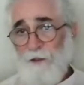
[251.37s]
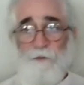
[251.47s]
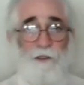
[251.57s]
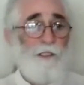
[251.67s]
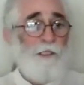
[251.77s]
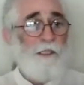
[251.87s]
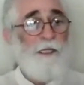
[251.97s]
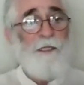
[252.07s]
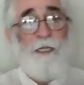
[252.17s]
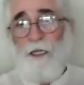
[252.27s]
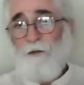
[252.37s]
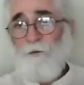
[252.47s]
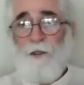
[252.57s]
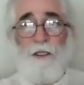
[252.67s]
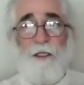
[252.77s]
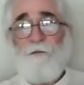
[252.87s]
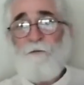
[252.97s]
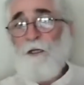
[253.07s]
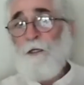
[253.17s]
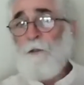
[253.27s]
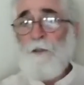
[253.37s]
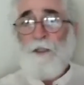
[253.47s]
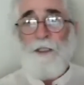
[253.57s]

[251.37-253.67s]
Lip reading: We're just letting everything flow